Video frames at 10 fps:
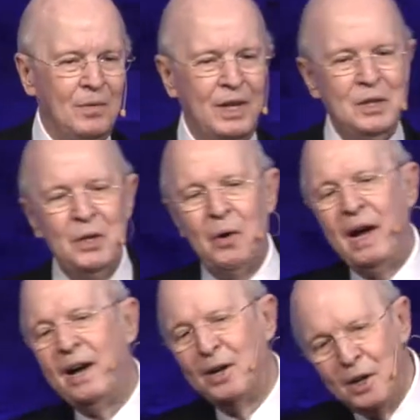Well, you know
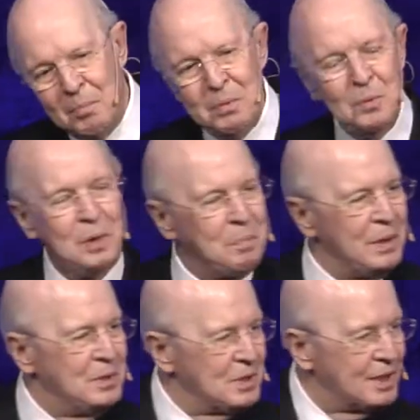how humble we
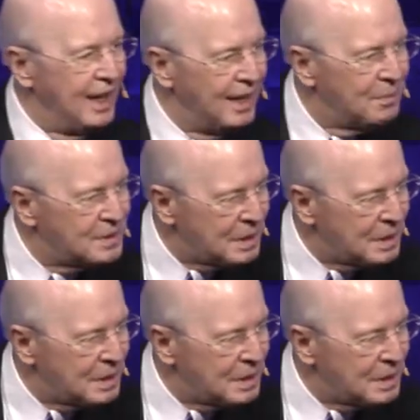preachers get when